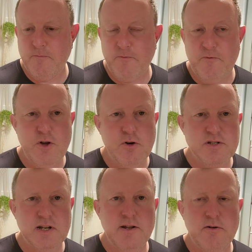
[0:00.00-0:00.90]

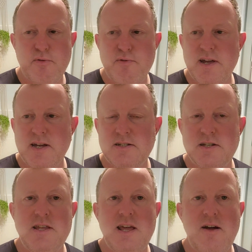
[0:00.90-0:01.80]
feels a little thicker
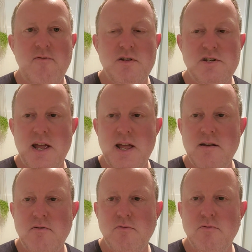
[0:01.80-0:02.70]
to the average
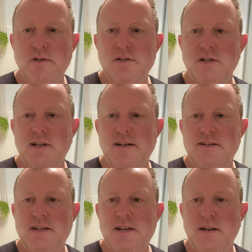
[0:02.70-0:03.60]
handle that
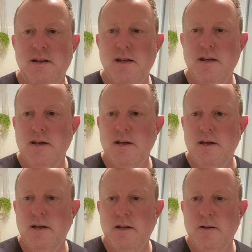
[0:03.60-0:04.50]
Gillette did.
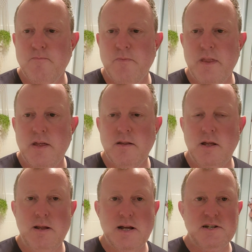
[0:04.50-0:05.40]

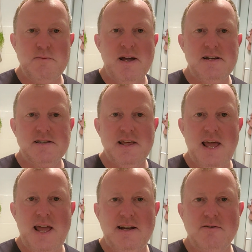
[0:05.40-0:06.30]
It actually makes the
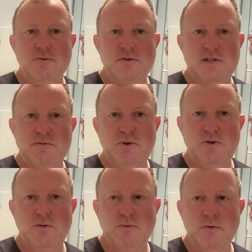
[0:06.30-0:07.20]
head look
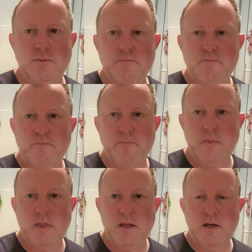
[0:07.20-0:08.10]
small,
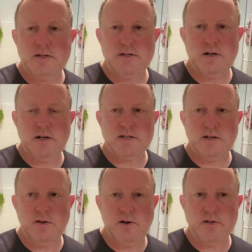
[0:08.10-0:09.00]
and it's nice
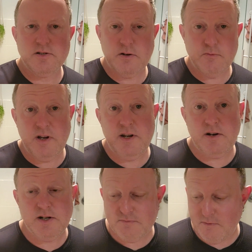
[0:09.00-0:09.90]
and long. It's got really
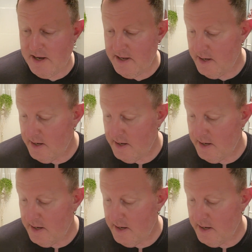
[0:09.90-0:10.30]
nice weight.